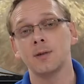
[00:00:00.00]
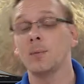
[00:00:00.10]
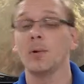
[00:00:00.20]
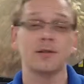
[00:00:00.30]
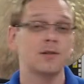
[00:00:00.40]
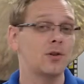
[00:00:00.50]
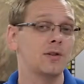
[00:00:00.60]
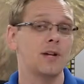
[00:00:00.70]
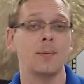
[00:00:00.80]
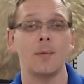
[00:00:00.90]
because people ask us all
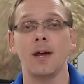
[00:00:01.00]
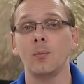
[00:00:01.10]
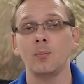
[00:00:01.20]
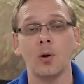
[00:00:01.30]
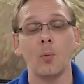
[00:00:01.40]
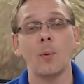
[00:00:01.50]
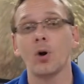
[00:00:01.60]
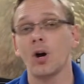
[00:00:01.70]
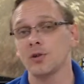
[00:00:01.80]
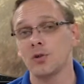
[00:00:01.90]
the time, like, hey, you know, what
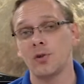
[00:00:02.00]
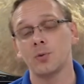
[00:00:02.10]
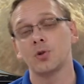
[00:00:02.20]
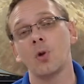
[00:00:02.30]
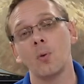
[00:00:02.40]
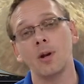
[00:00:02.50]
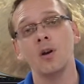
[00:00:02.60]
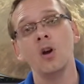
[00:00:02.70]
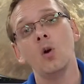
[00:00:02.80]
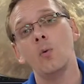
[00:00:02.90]
procs do you think we should throw in here?